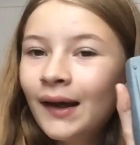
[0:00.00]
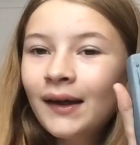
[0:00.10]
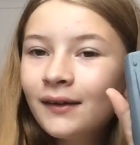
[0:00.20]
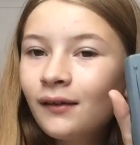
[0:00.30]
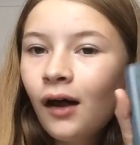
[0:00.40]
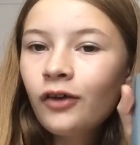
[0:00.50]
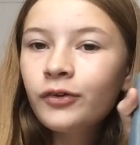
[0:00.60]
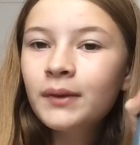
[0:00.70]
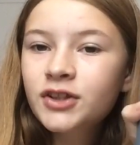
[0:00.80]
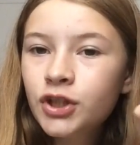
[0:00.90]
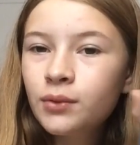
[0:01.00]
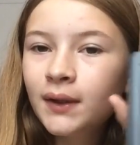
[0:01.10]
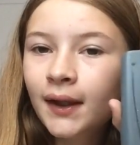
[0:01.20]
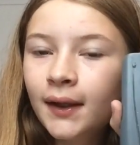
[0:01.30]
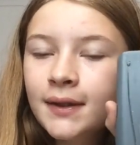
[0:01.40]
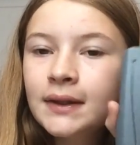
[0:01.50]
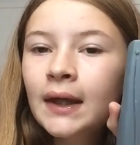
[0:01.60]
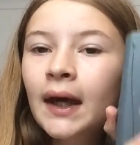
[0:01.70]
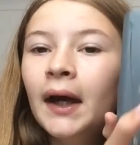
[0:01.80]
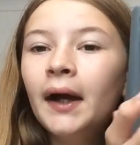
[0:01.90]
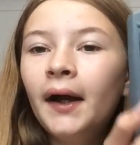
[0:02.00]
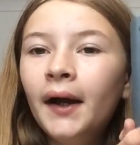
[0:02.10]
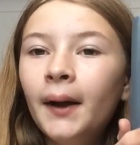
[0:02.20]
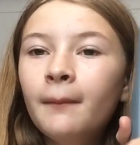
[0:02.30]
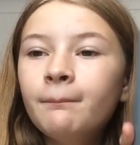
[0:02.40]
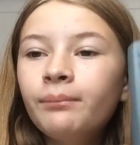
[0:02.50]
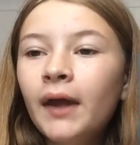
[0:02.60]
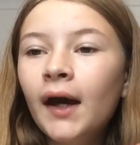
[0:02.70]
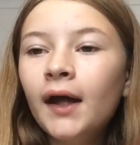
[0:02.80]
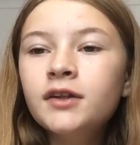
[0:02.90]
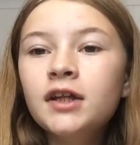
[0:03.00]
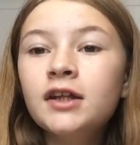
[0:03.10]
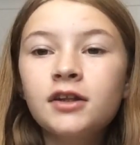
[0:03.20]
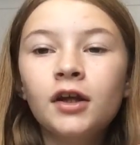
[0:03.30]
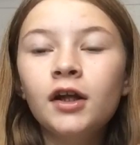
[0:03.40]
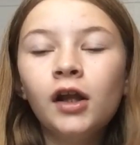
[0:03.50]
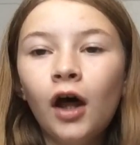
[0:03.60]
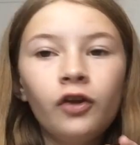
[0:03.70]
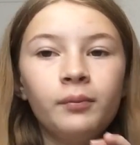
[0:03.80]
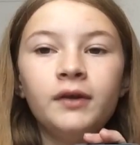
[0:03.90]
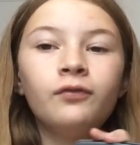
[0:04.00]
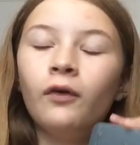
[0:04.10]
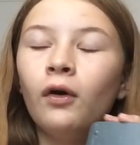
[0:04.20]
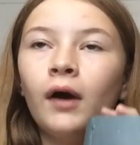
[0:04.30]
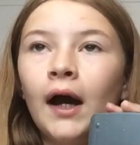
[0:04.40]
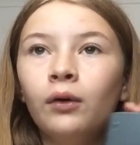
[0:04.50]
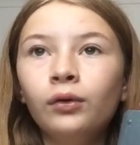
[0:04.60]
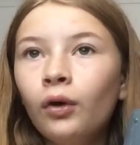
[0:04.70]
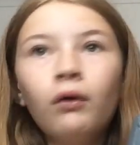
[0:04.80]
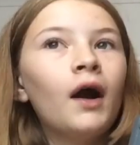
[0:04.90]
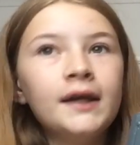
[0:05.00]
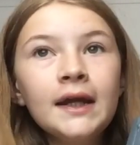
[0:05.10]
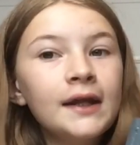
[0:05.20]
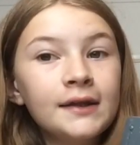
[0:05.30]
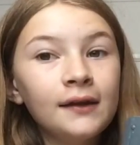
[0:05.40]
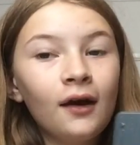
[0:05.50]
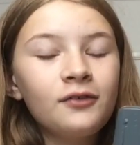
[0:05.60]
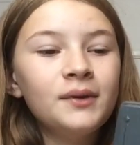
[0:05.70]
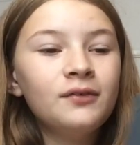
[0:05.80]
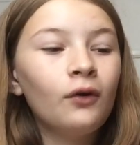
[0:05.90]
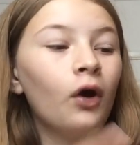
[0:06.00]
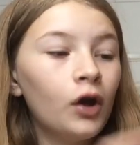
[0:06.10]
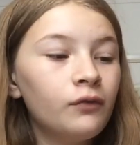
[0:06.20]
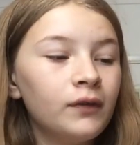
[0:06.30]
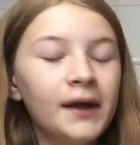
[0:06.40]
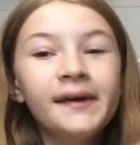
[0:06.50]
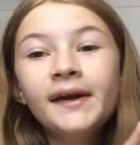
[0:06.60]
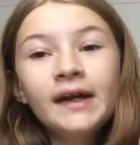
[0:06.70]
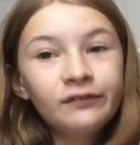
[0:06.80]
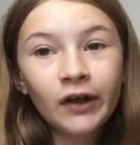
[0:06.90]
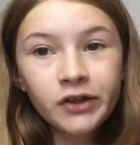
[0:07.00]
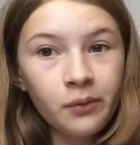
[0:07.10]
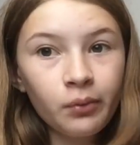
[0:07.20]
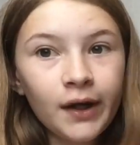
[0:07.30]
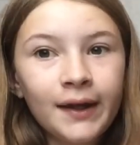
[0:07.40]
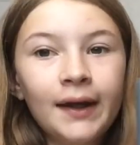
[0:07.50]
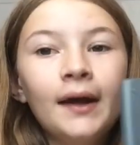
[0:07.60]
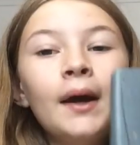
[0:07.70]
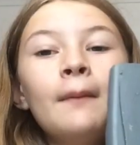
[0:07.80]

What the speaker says: It's lasted me 2 years, and it's gonna last me for how long I need it to last me for, hopefully, if I don't break it.